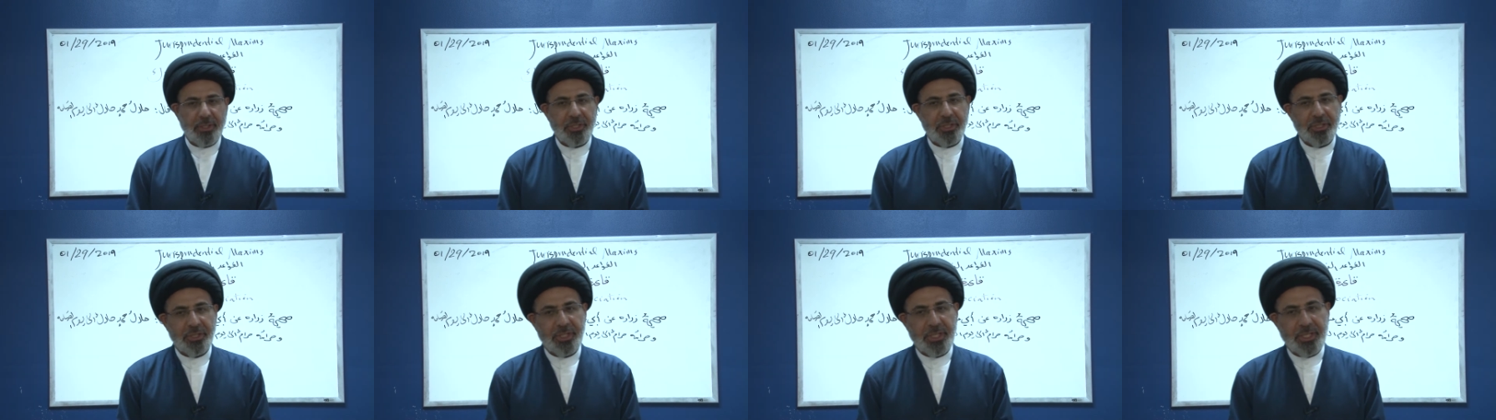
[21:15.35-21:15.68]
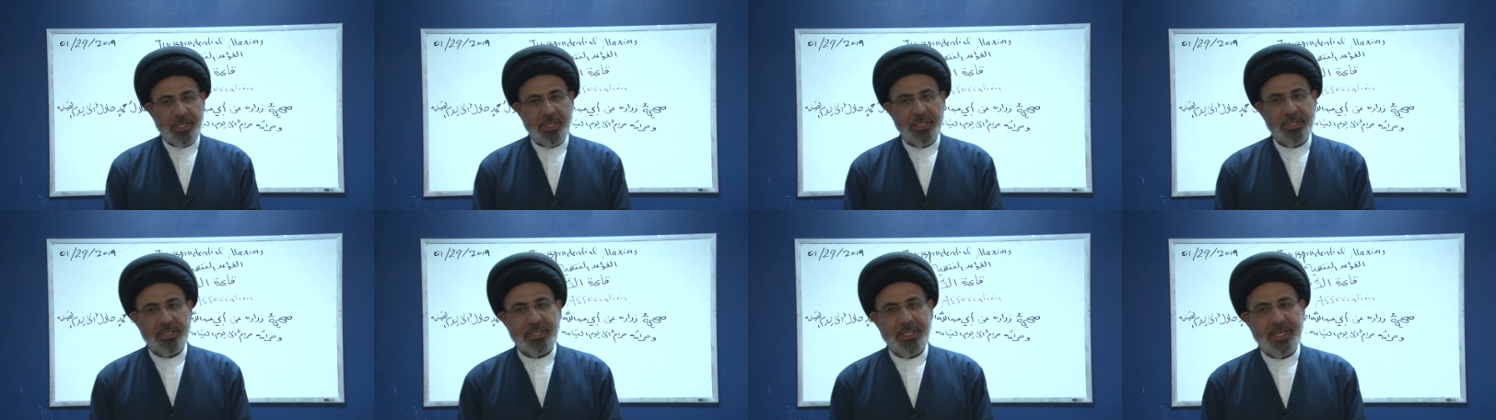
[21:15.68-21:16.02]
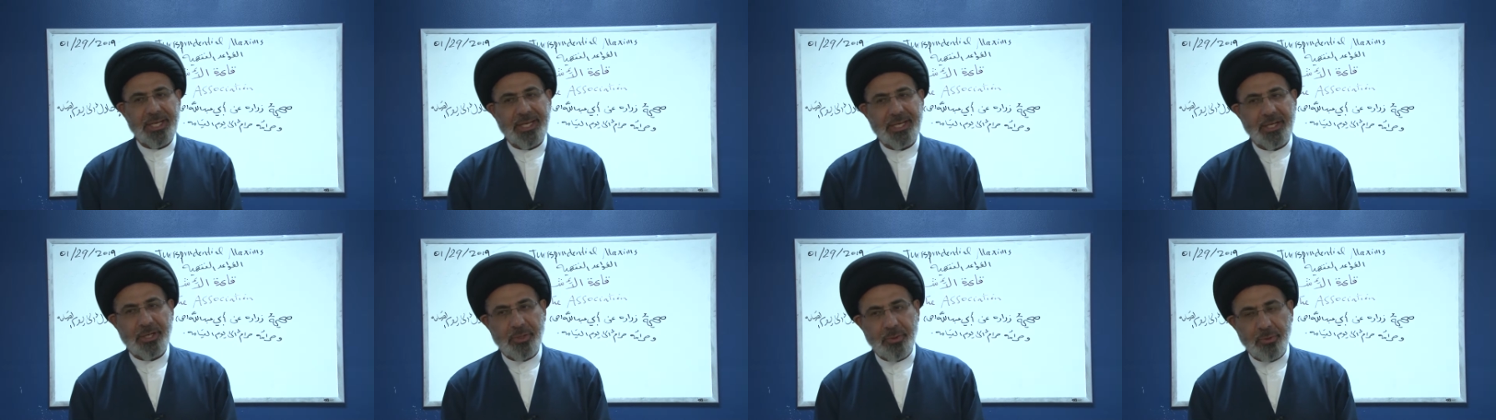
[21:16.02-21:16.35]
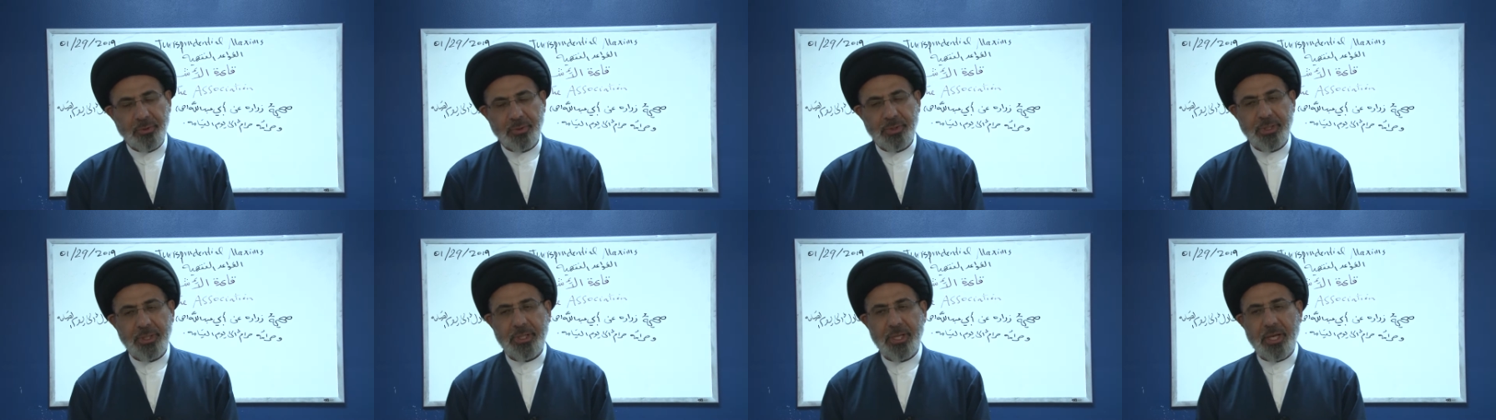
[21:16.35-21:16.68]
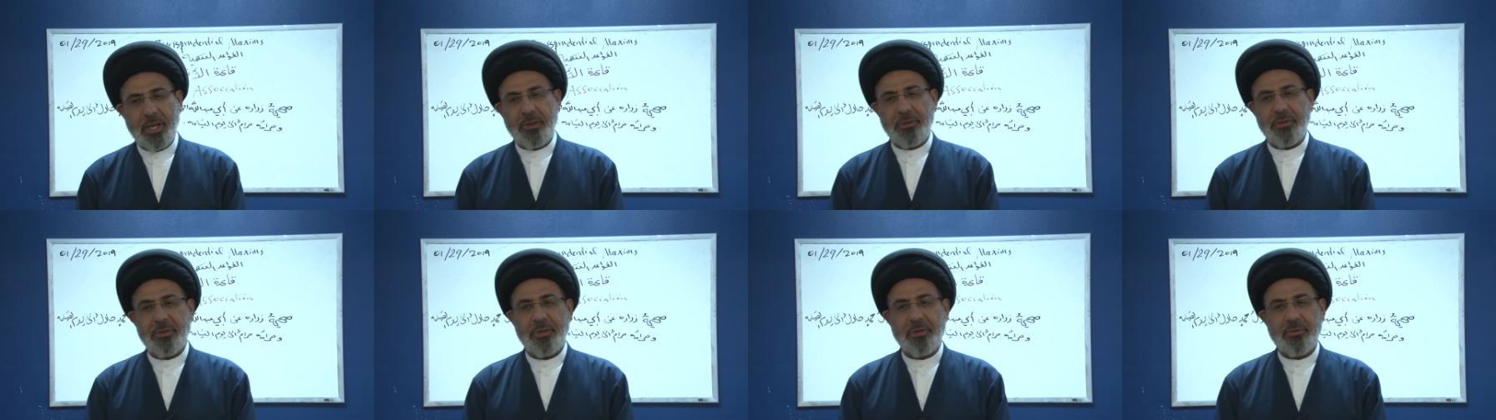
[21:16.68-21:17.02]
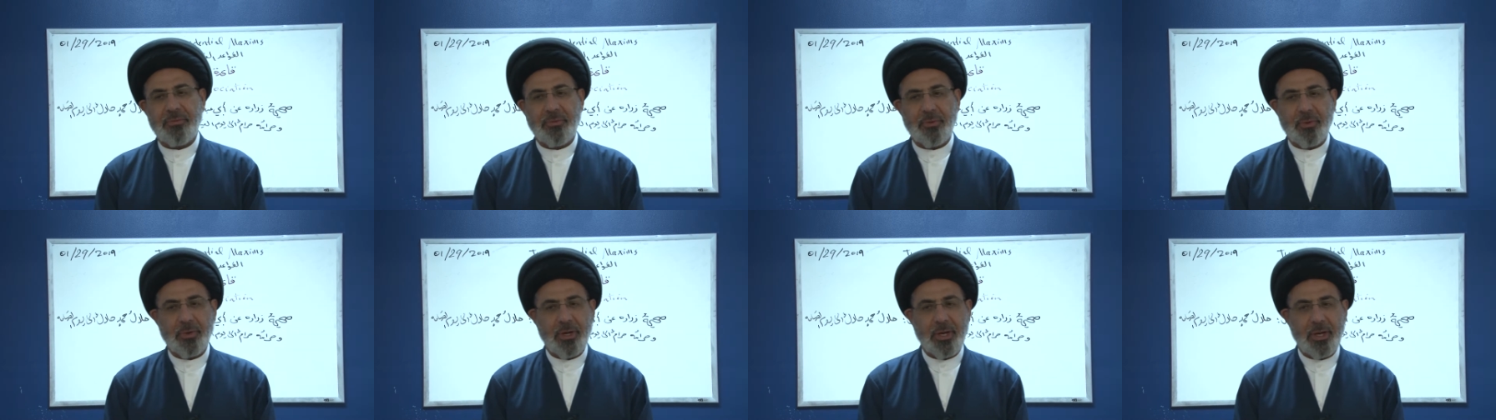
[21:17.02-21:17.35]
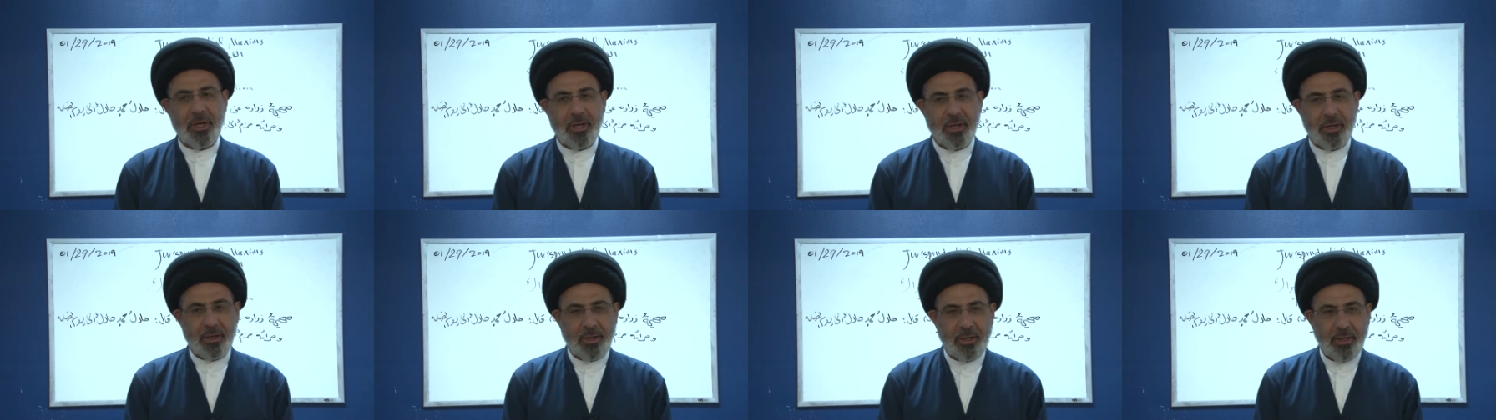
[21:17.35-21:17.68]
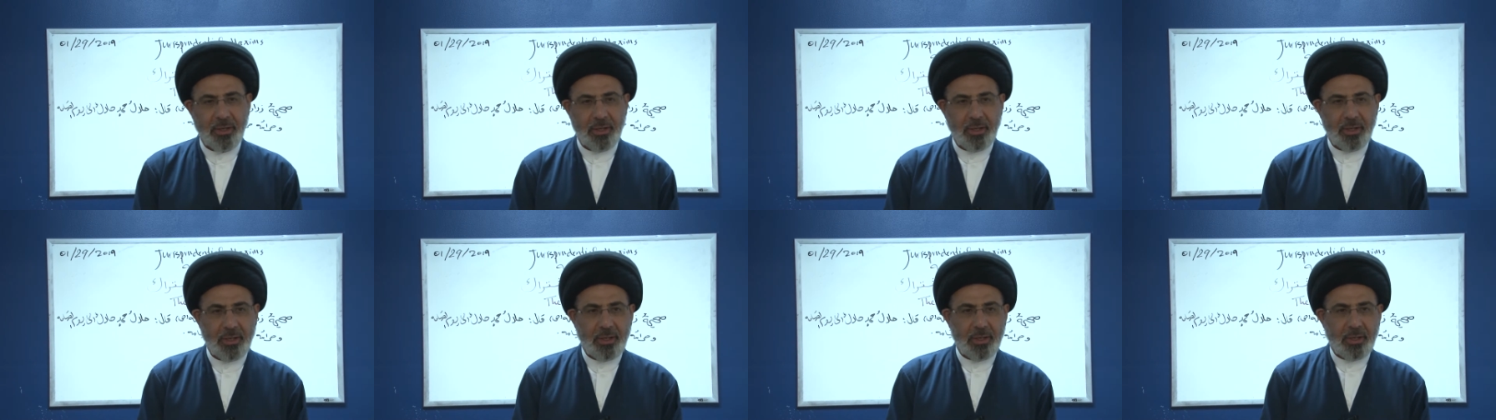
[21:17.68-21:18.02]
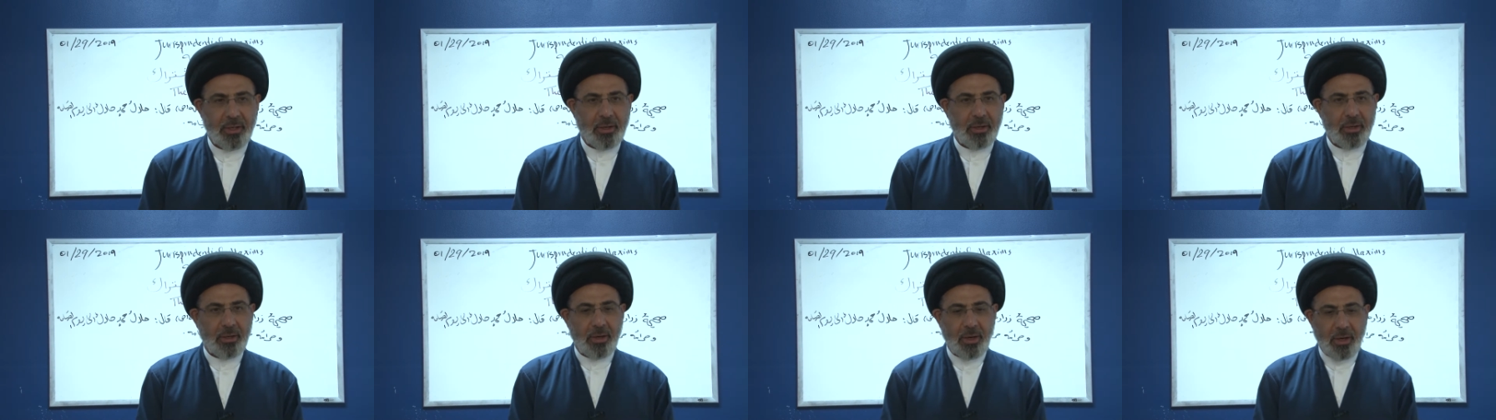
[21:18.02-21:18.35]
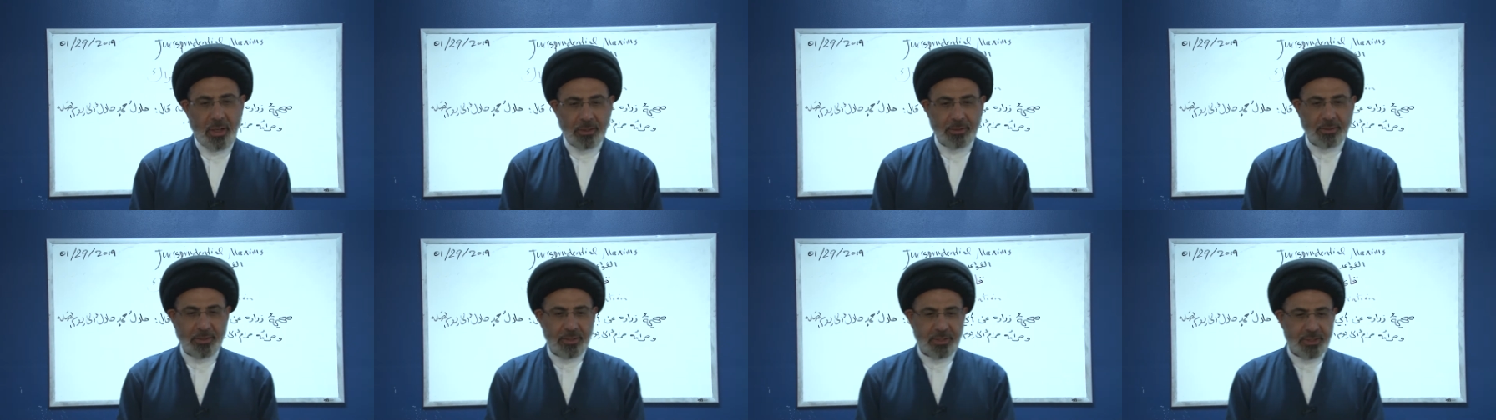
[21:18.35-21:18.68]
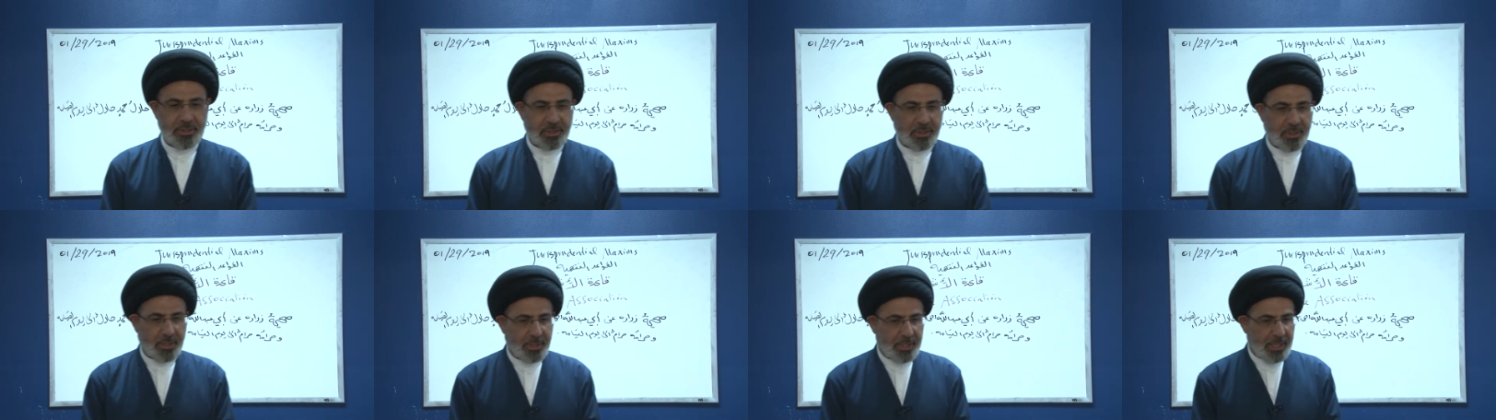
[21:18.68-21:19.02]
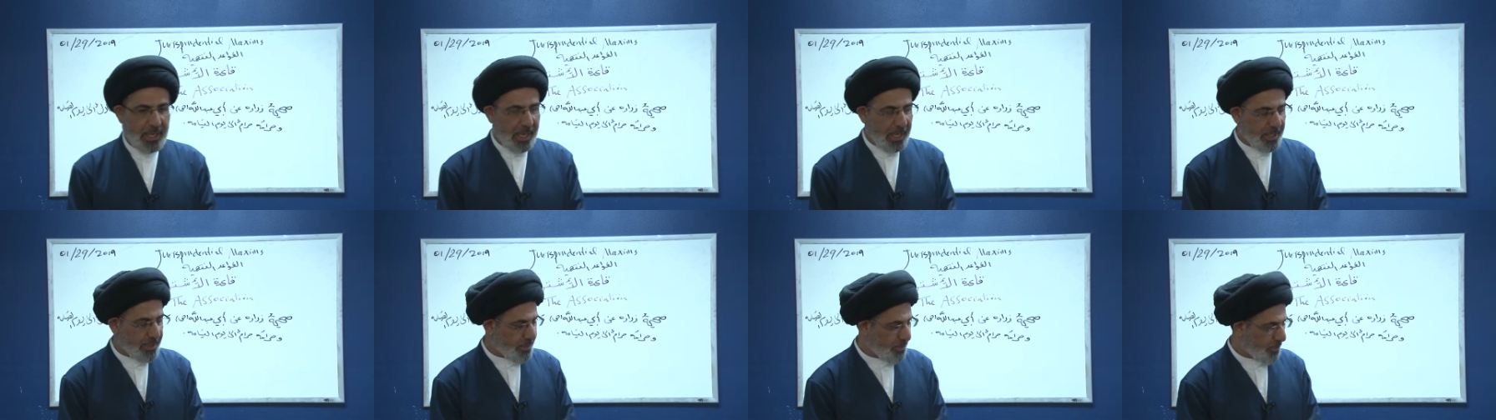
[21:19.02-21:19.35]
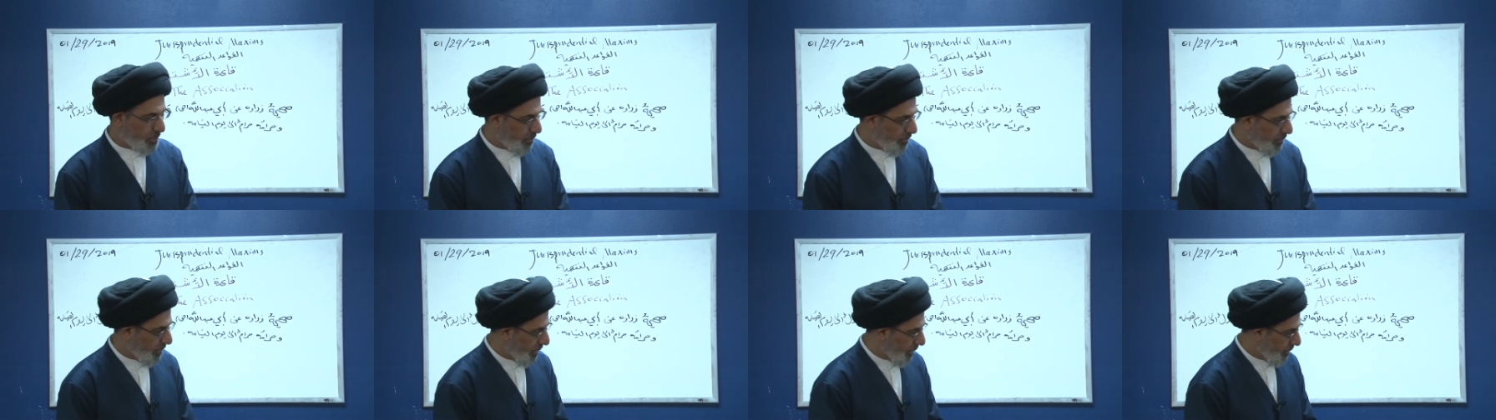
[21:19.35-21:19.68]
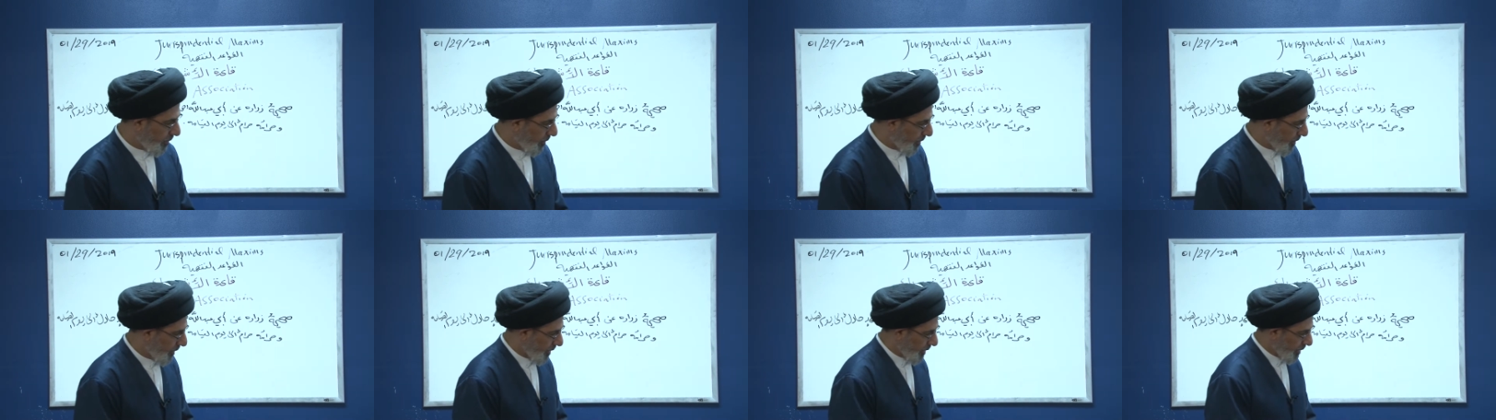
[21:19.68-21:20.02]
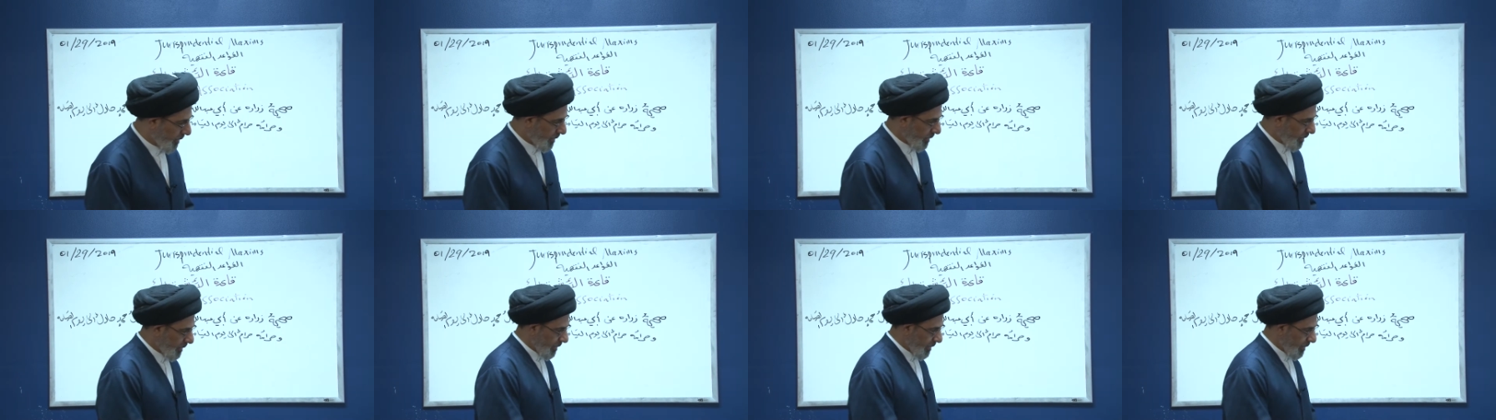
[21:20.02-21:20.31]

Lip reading: She is included, and therefore her oldest son has to fulfill